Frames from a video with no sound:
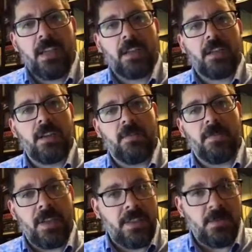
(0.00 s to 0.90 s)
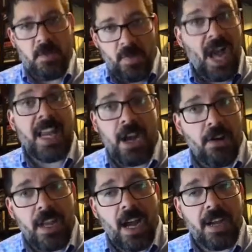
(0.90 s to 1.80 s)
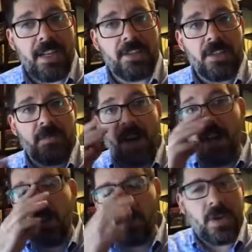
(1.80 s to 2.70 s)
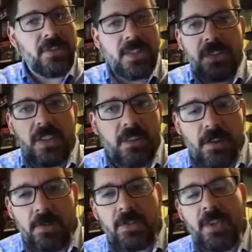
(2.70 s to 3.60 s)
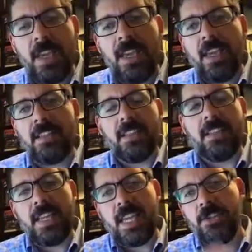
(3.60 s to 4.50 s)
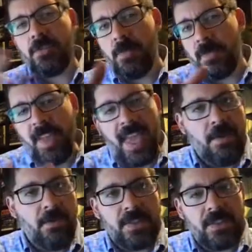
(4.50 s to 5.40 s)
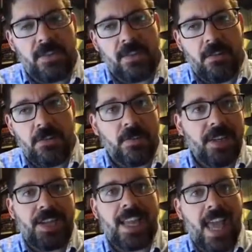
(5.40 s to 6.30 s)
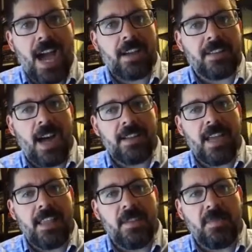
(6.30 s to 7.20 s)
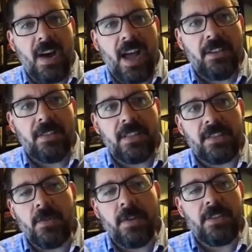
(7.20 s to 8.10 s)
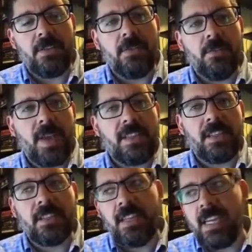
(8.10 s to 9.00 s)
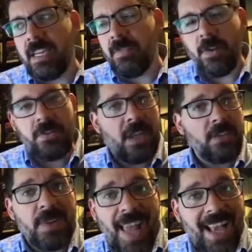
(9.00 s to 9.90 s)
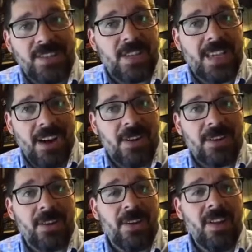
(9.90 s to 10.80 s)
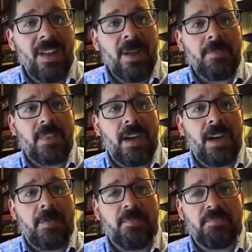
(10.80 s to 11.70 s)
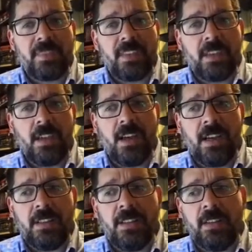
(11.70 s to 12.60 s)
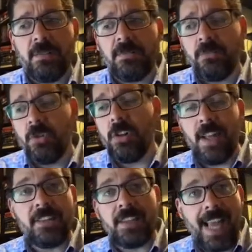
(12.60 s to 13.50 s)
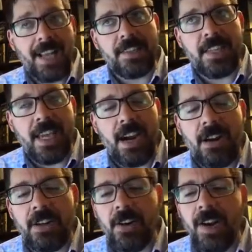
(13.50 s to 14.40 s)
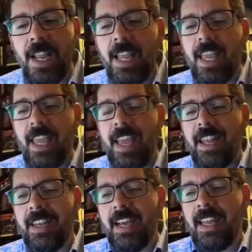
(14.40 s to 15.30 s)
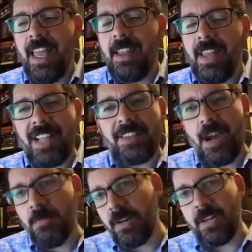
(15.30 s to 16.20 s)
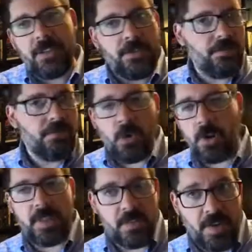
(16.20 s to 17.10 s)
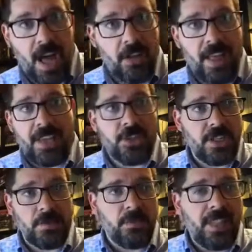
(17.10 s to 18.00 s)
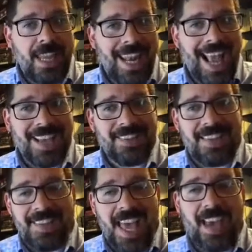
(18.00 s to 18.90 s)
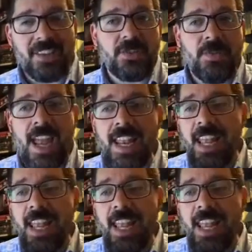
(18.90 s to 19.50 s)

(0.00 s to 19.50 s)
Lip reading: the binary contents of the file, the ones and the zeros, and it's going to take each group of 8 ones and zeros, or each octet in the file. It's going to basically convert that to an ASCII character, more or less an ASCII character, and that's how we're going to work with the file as just plain ASCII text, right?